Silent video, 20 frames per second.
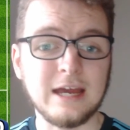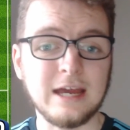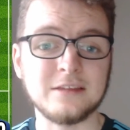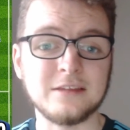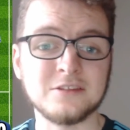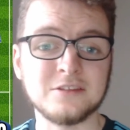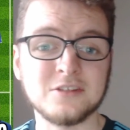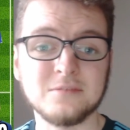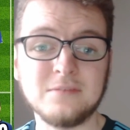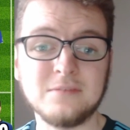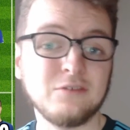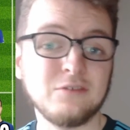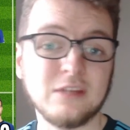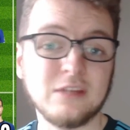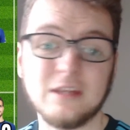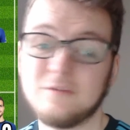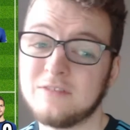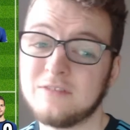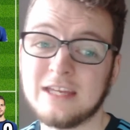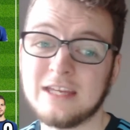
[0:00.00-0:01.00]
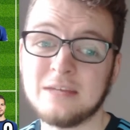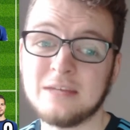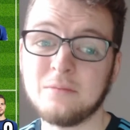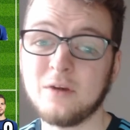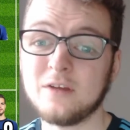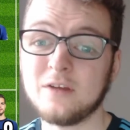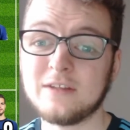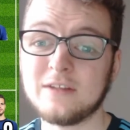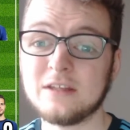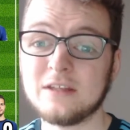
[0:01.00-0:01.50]
And on another day he
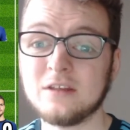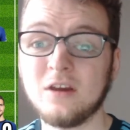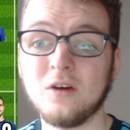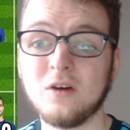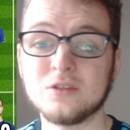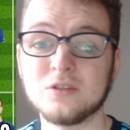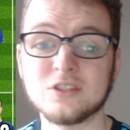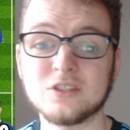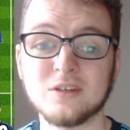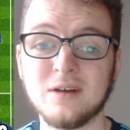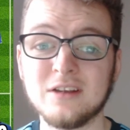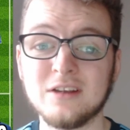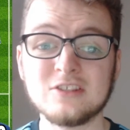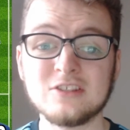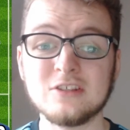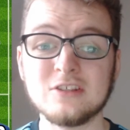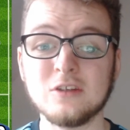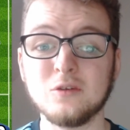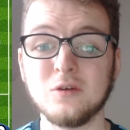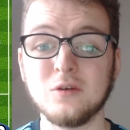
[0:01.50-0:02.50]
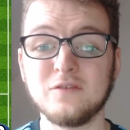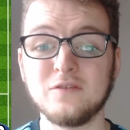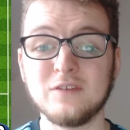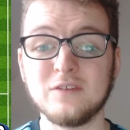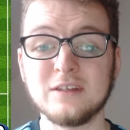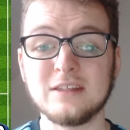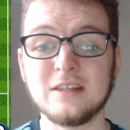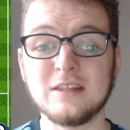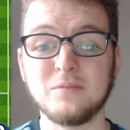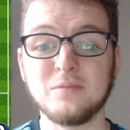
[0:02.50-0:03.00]
might have had a goal. So Hudson-Odoi, I
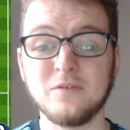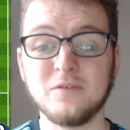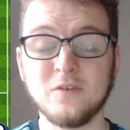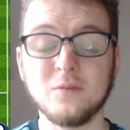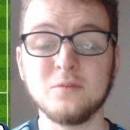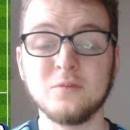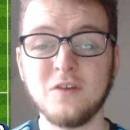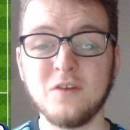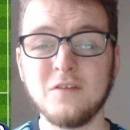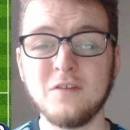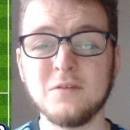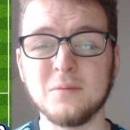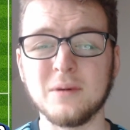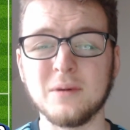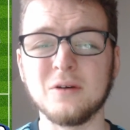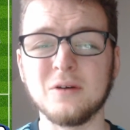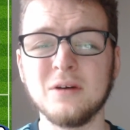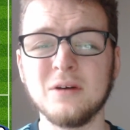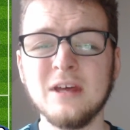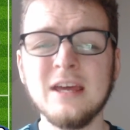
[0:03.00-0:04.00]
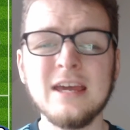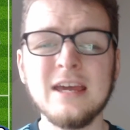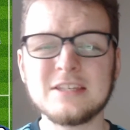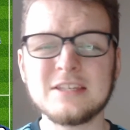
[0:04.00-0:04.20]
think, performed very well.